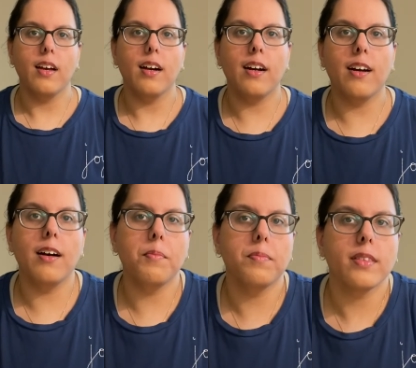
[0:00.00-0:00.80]

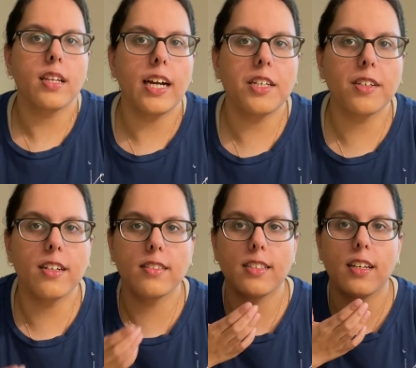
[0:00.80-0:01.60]
As you can
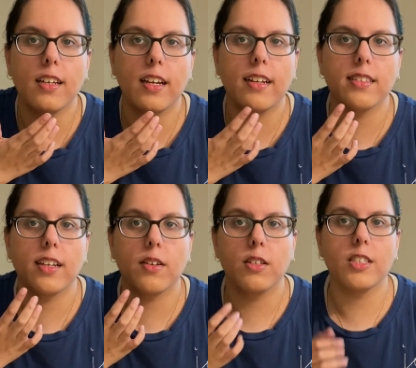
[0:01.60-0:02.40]
see, it's
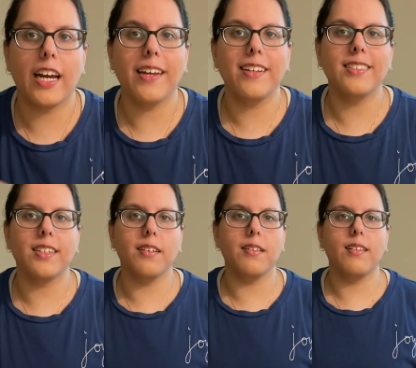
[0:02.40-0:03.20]
like shiny
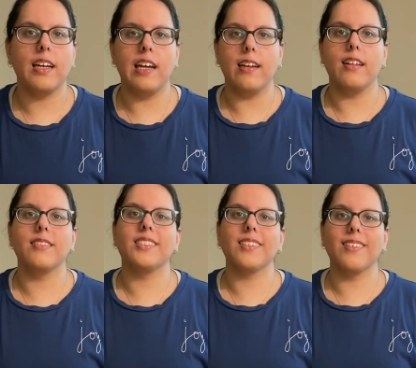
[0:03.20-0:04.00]
still, and it's
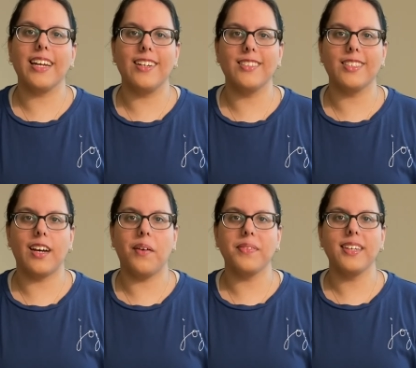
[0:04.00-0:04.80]
still getting
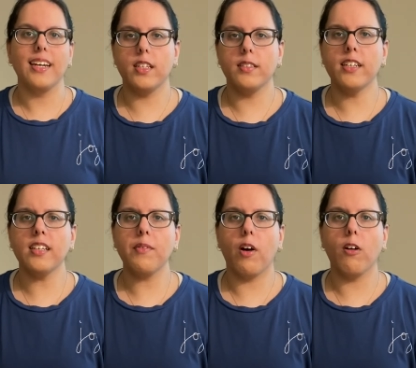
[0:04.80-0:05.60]
soft. These
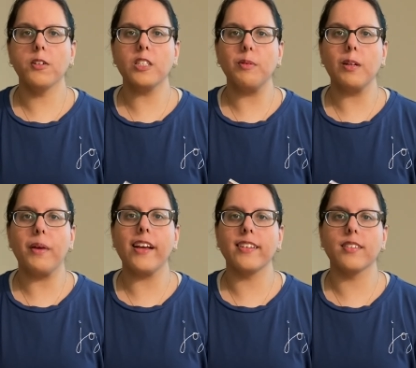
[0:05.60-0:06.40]
have all just been
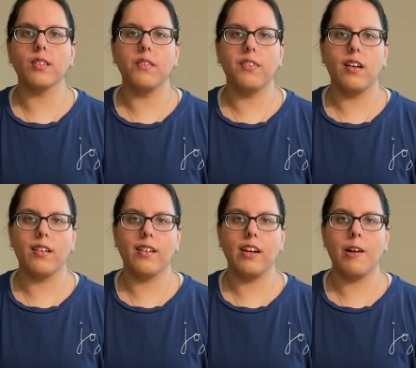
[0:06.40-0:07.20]
amazing so
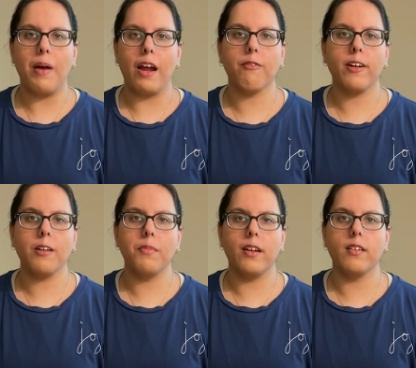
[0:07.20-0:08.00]
far. I
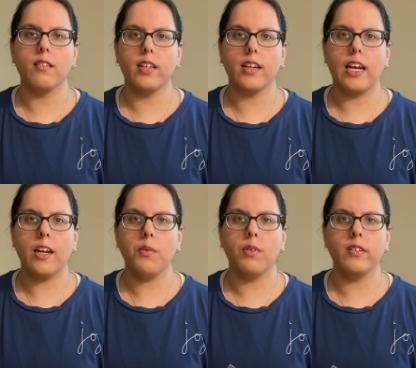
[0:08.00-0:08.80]
recommend like
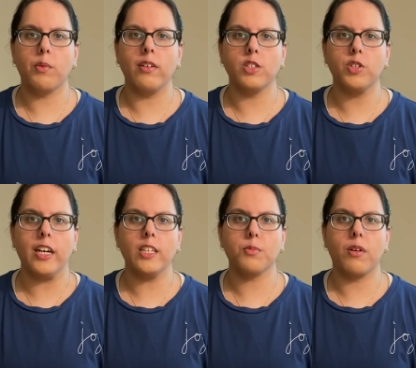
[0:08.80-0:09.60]
anyone that wants to try
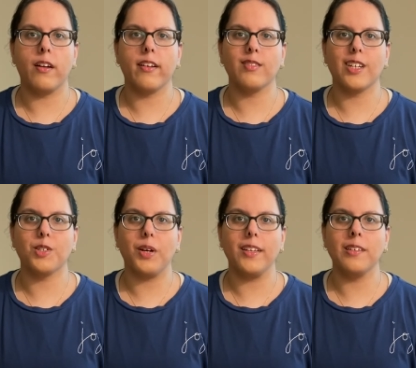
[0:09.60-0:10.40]
these products, like,
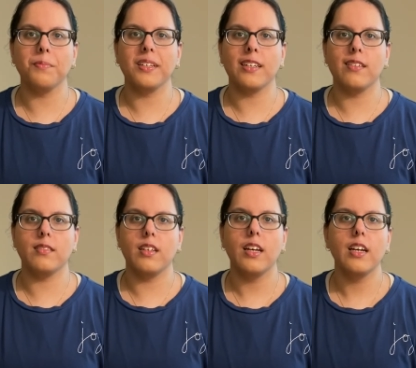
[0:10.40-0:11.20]
try them,
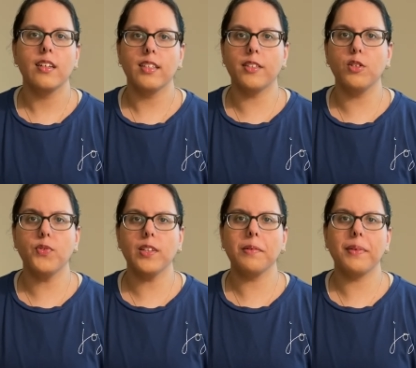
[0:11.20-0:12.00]
because they do
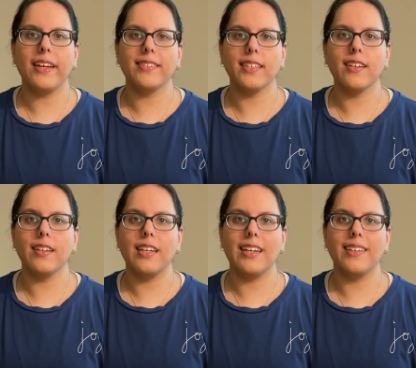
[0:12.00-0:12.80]
feel amazing.
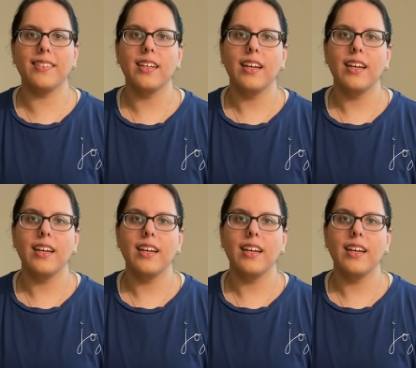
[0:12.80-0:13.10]
And